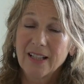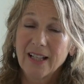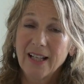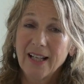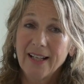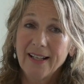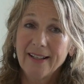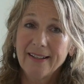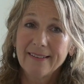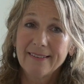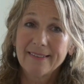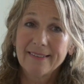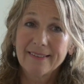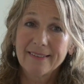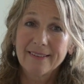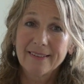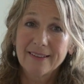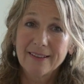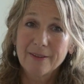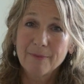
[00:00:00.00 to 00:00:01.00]
And
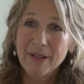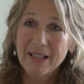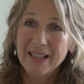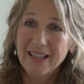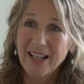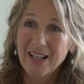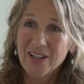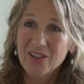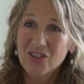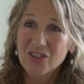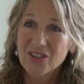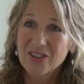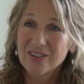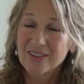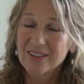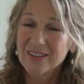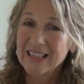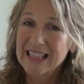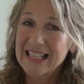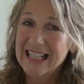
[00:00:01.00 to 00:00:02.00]
the
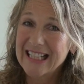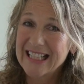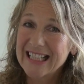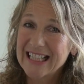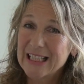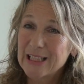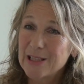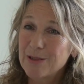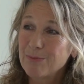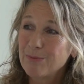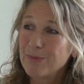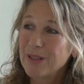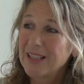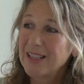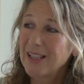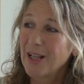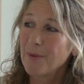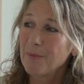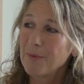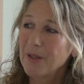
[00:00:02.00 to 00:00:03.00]
medication is
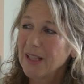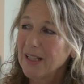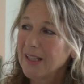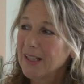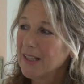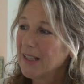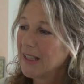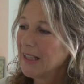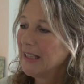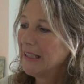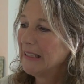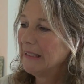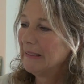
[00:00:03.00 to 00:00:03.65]
becoming